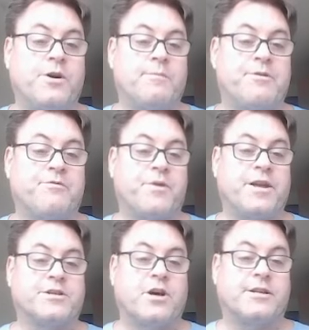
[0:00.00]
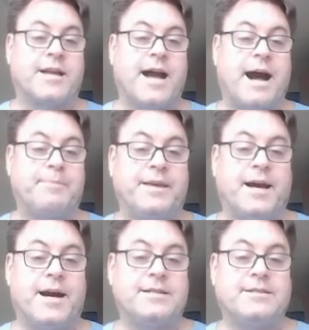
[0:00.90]
number three is called Copy
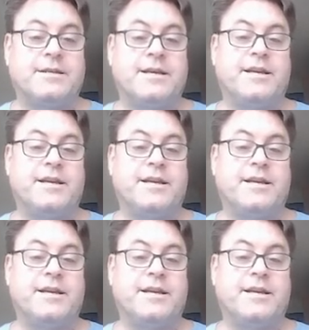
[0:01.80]
Us.